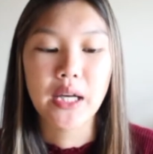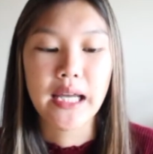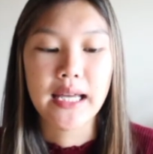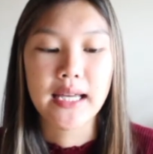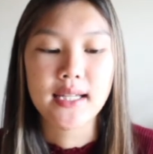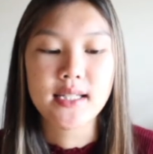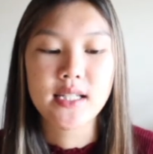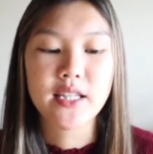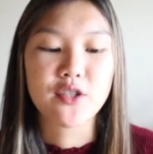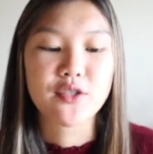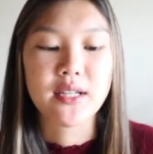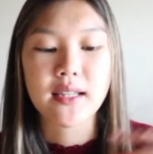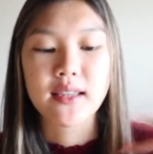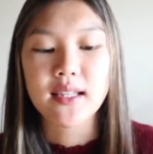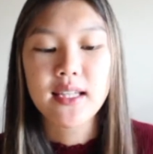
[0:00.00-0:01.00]
and
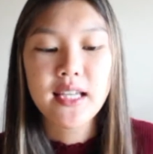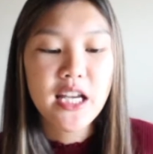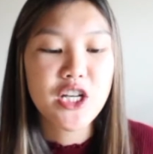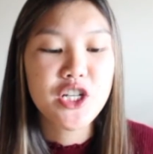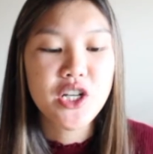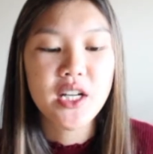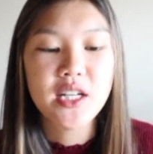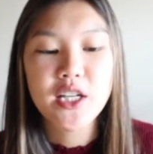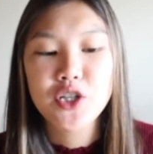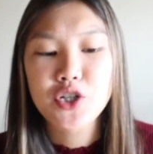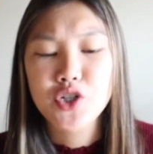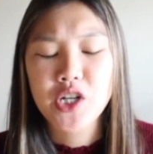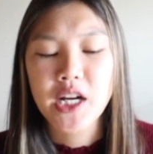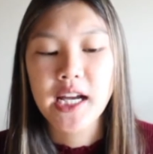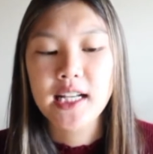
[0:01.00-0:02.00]
there's like the geisha
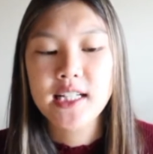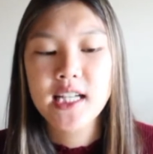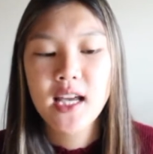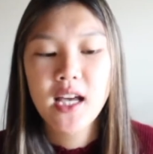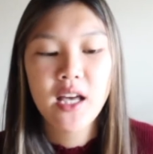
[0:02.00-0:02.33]
district,